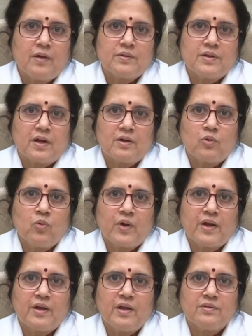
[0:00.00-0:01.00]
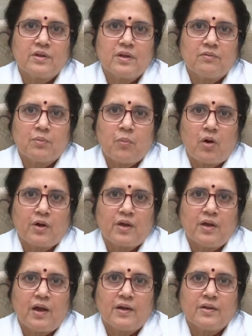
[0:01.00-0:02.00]
There are two kidneys in our
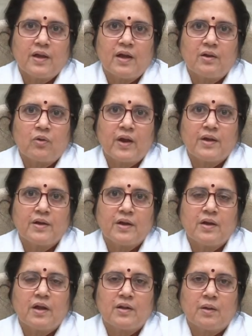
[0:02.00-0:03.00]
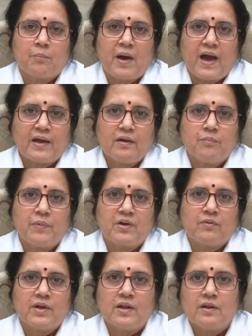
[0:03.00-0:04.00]
body and they are located in the back
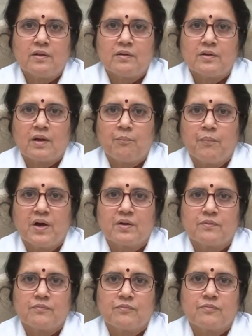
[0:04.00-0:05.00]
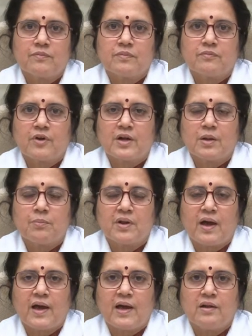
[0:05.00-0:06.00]
between lumbar
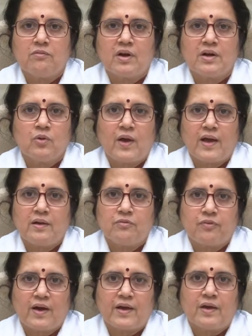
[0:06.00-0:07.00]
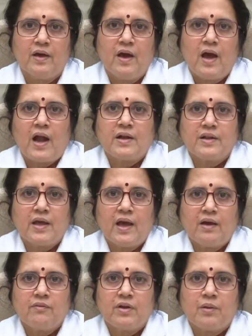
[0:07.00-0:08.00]
vertebra L1 to L5, and they
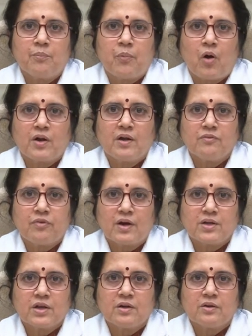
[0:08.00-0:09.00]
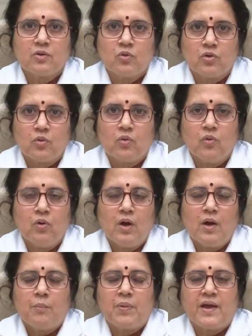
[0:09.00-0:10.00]
have an important function to
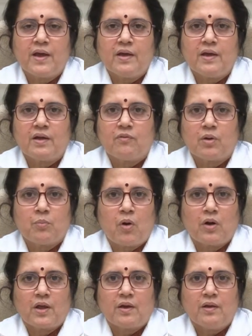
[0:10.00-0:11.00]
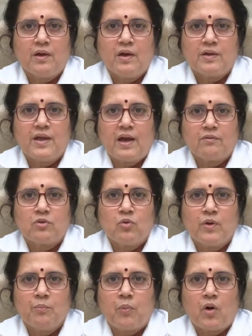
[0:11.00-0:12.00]
play in our body. They have two
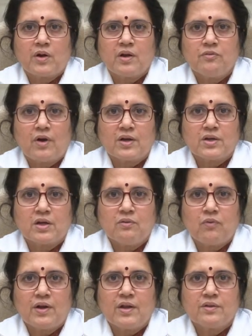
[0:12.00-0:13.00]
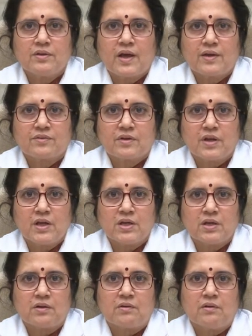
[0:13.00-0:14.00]
important functions. One is the
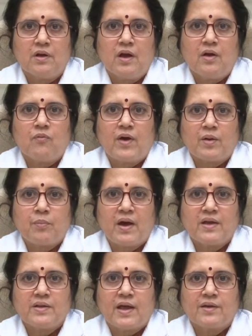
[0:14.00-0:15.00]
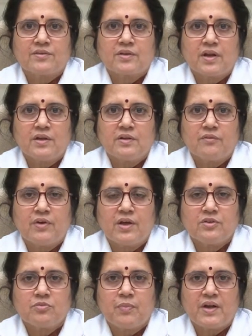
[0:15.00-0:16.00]
excretion, whereby they excrete the
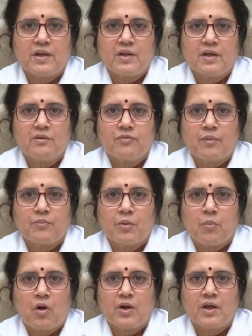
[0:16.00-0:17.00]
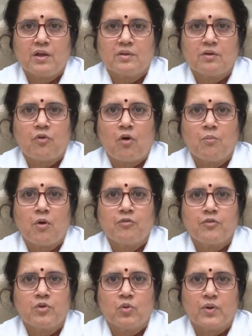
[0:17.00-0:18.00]
waste material from the body in the form of
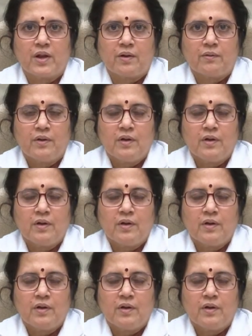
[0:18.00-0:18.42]
urine.